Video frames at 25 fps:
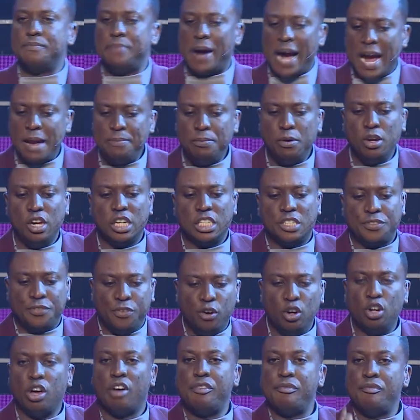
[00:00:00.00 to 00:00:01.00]
Bible is
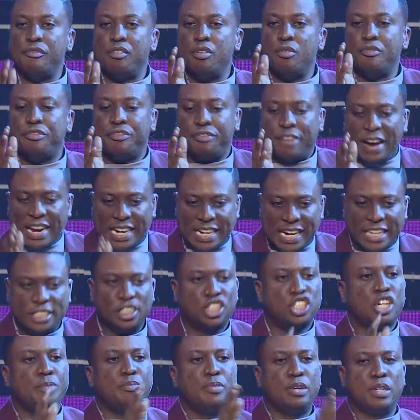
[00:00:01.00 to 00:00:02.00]
full of
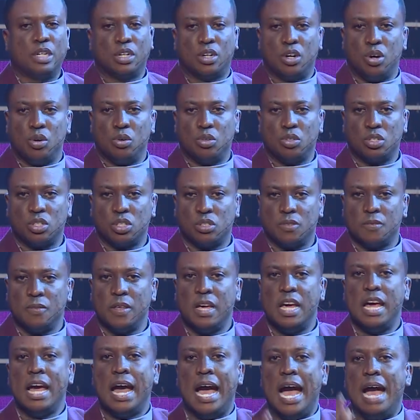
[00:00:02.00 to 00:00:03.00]
financial miracles
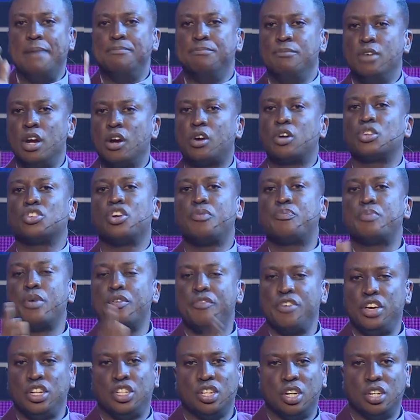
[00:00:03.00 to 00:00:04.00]
and miracles of
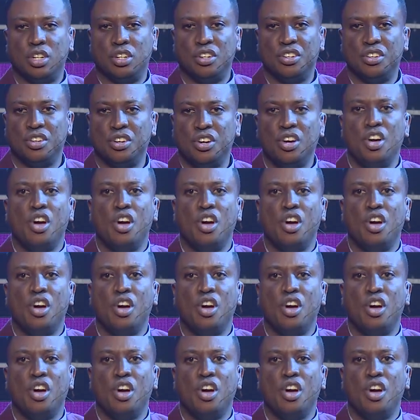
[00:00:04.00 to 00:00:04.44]
provision,